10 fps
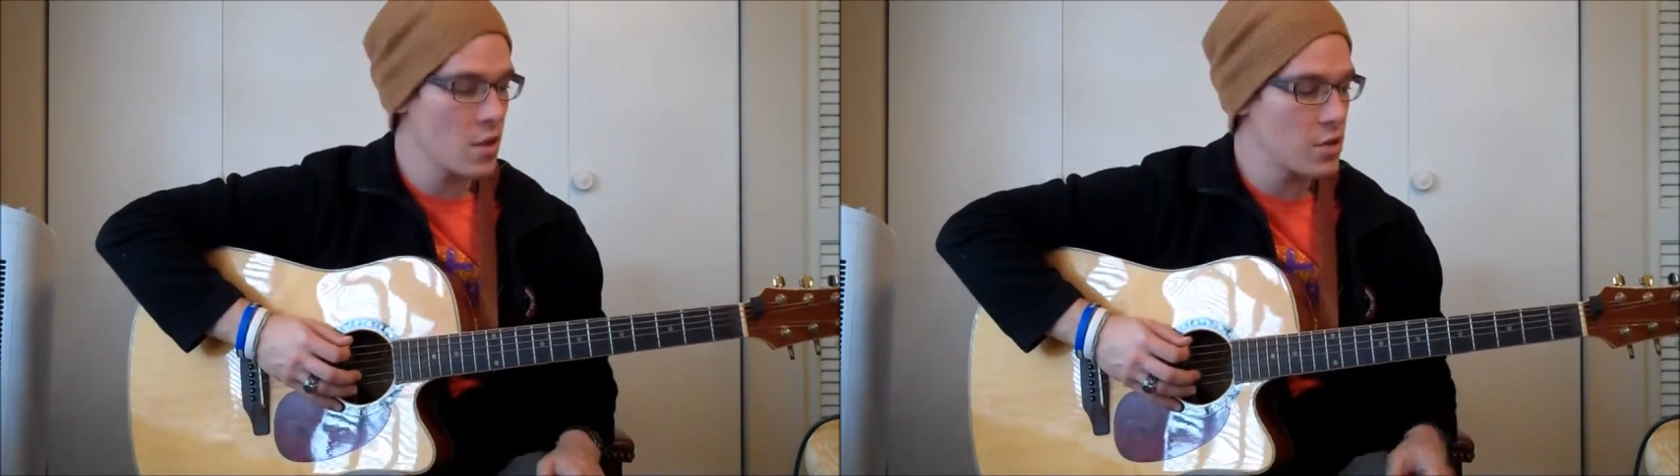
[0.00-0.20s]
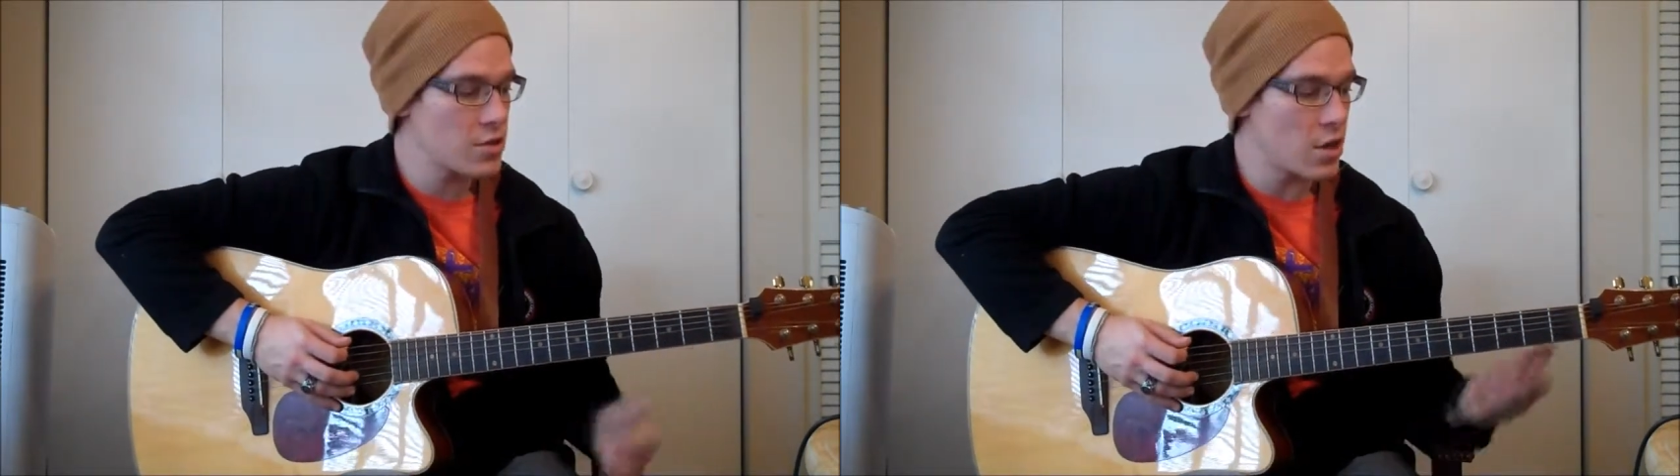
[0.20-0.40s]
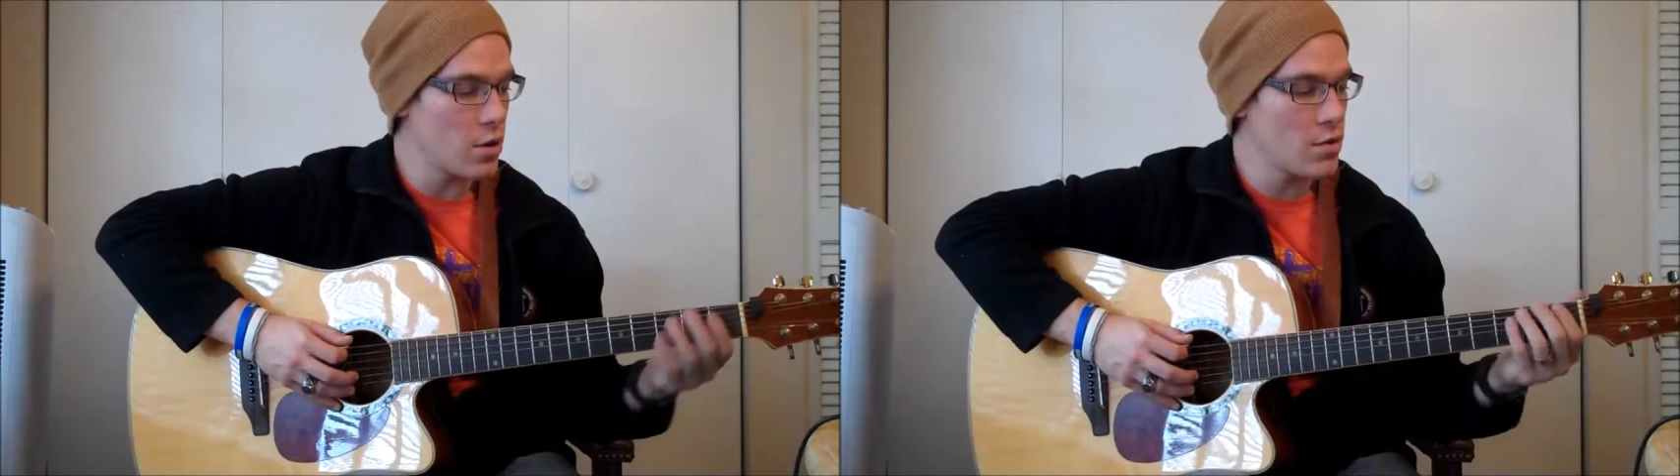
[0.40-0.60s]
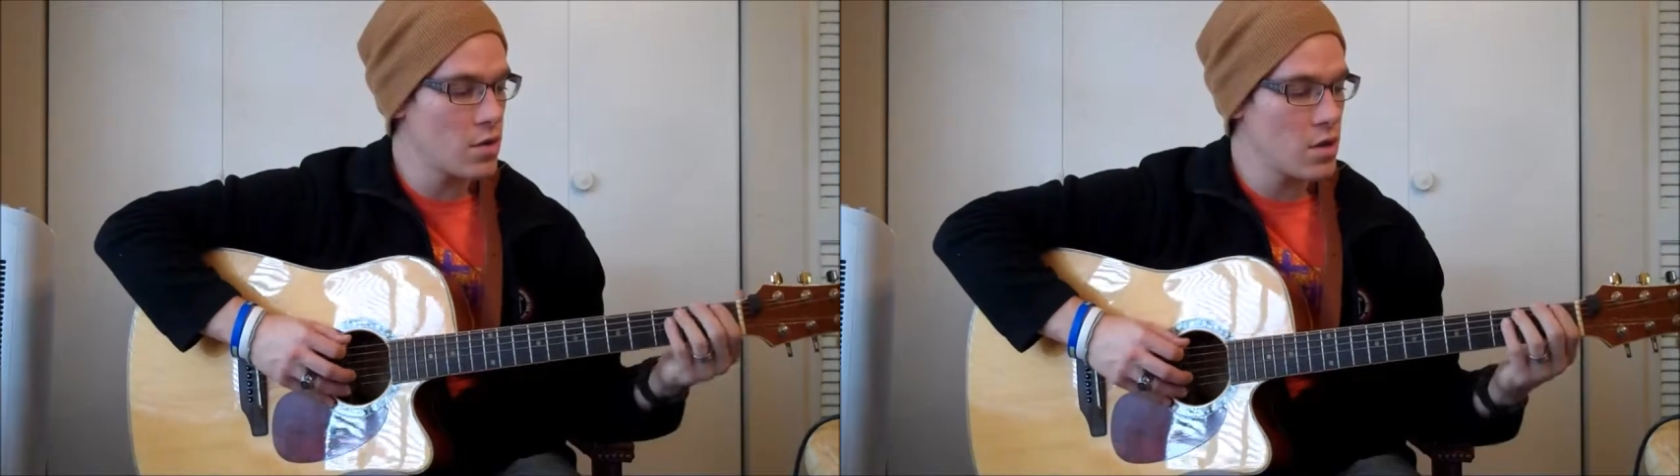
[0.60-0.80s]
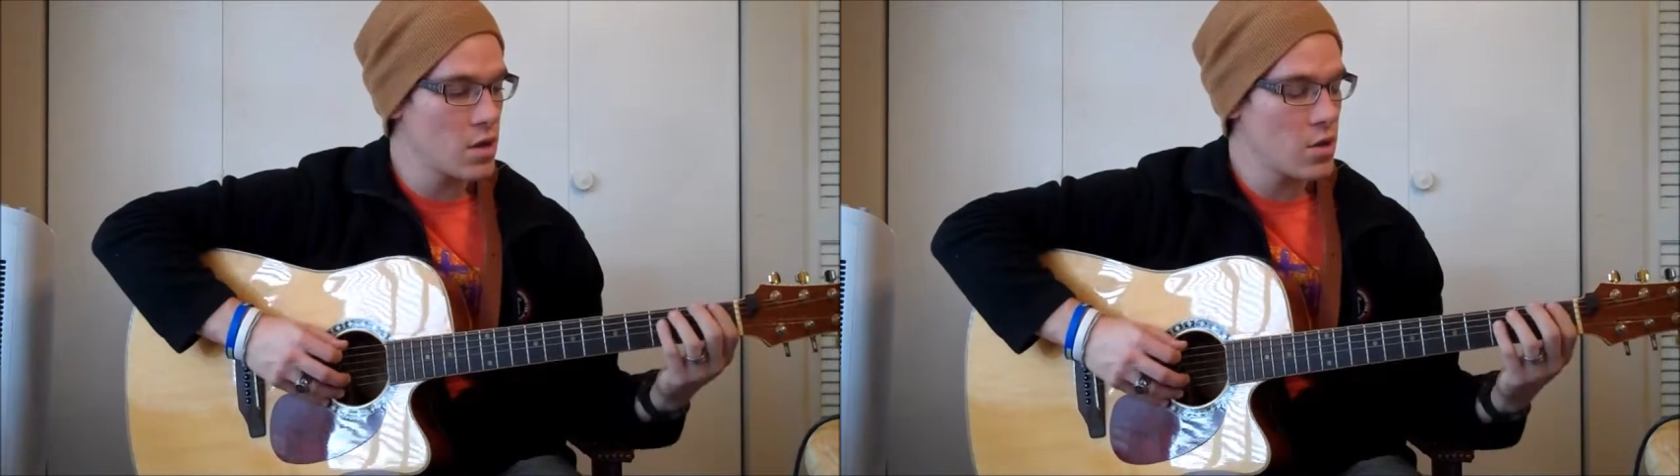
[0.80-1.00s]
So
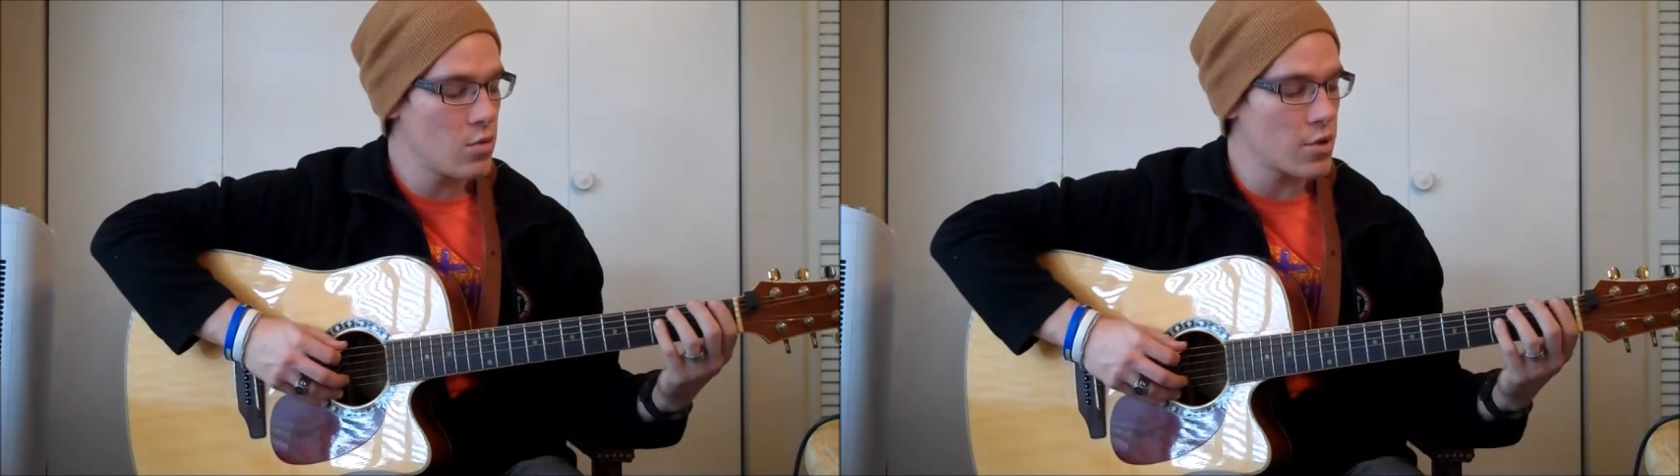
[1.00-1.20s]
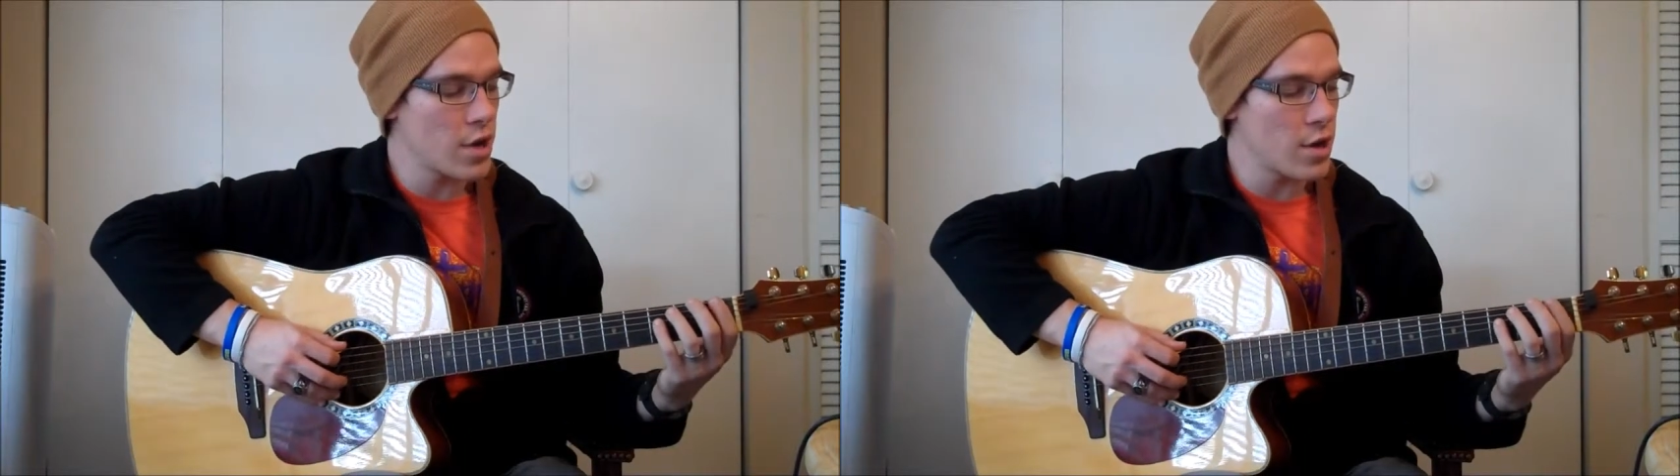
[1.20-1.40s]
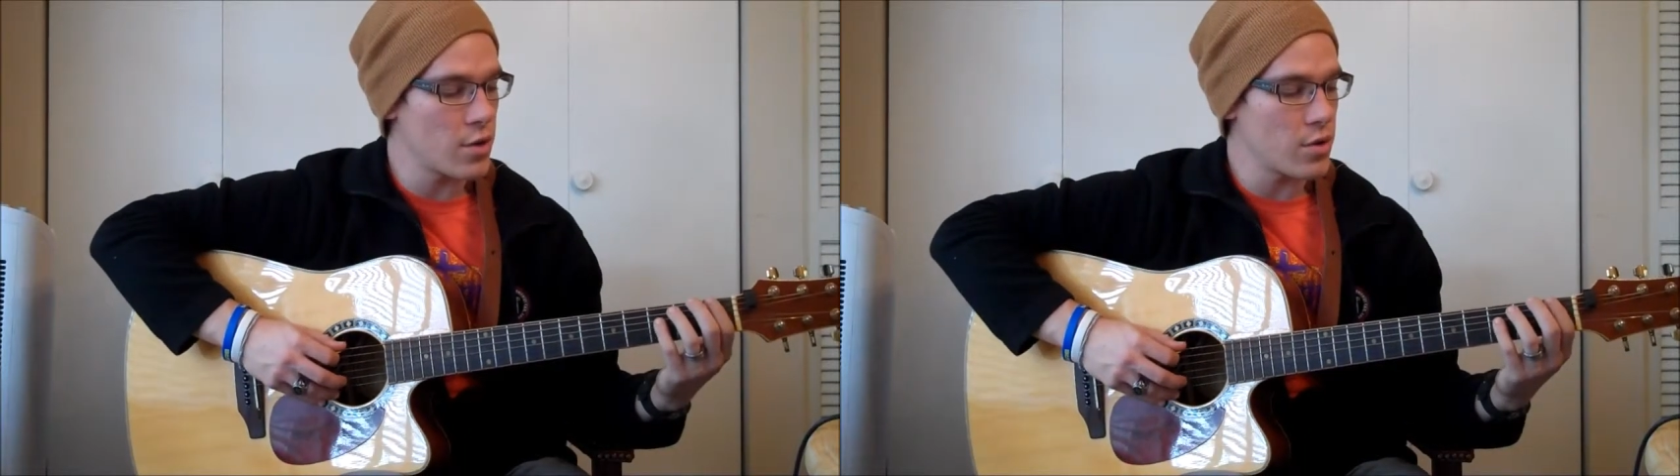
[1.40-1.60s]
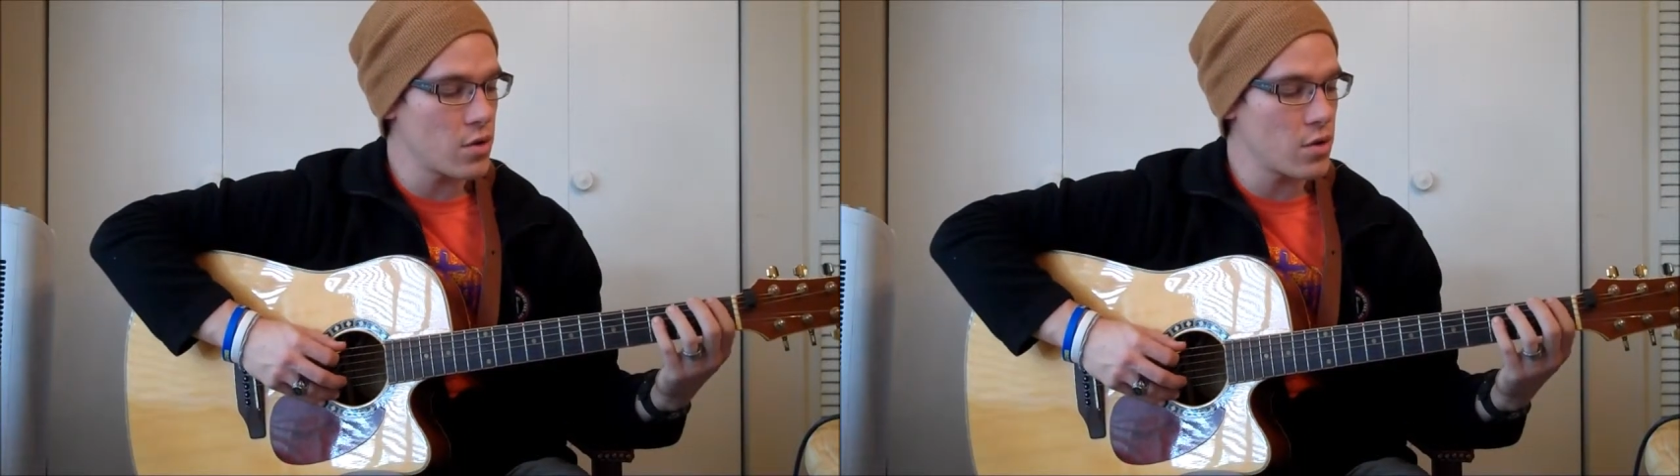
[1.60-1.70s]
we're going